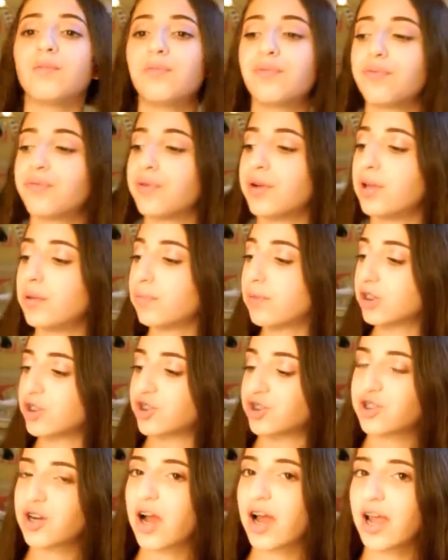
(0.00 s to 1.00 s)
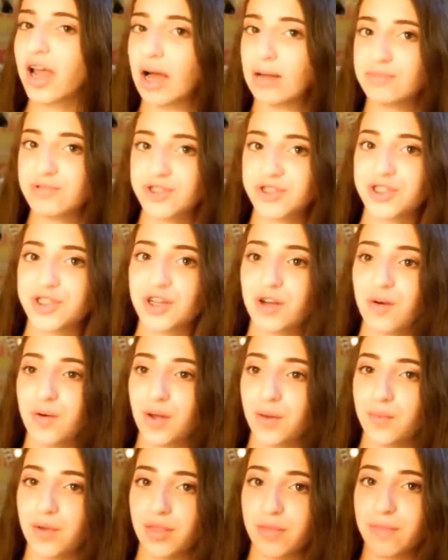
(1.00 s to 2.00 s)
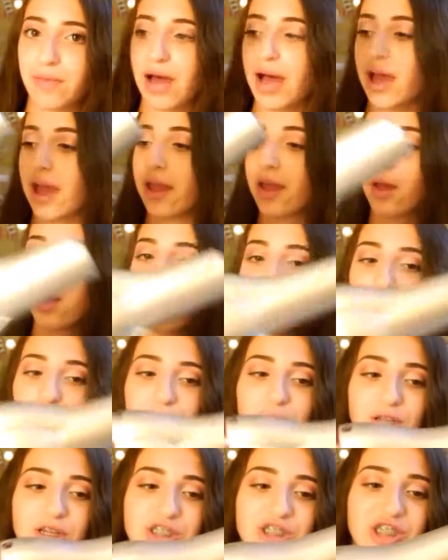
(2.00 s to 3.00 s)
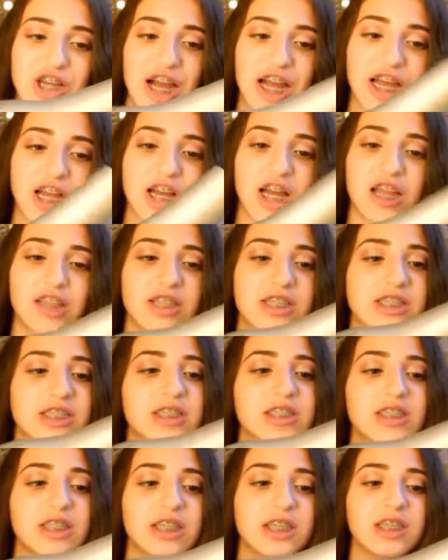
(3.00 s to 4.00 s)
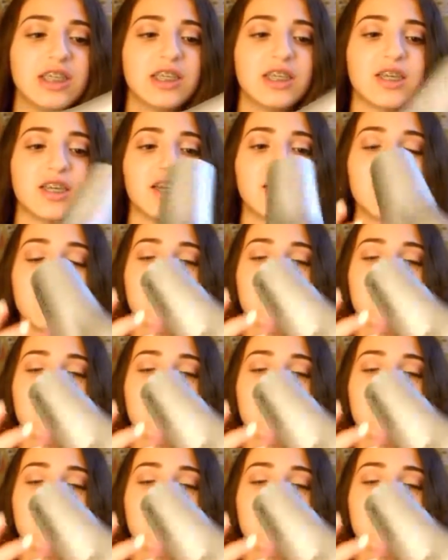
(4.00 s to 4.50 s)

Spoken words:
pretty much dry. I'm just going to go in with my blow dryer, and this is the